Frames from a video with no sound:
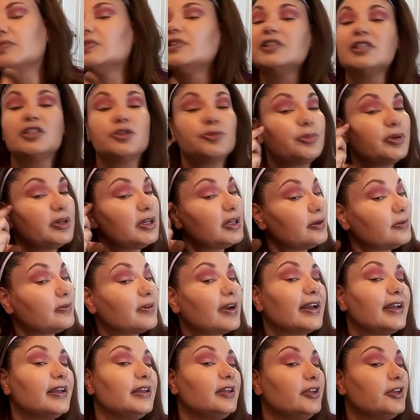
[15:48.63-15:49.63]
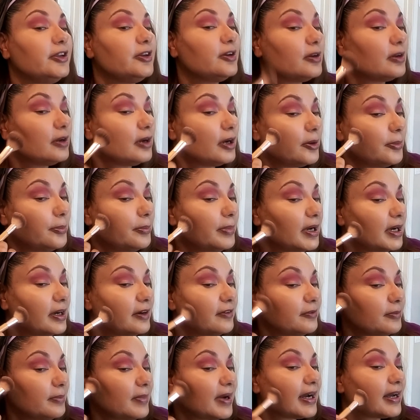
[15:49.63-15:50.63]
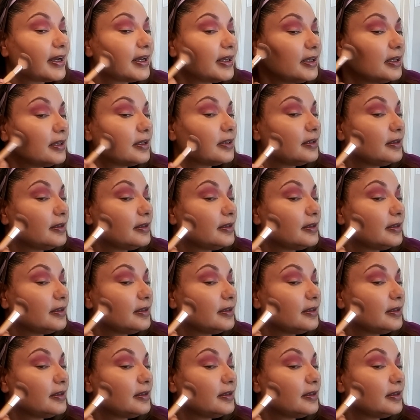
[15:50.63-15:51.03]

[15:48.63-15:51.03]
Just put it right here above my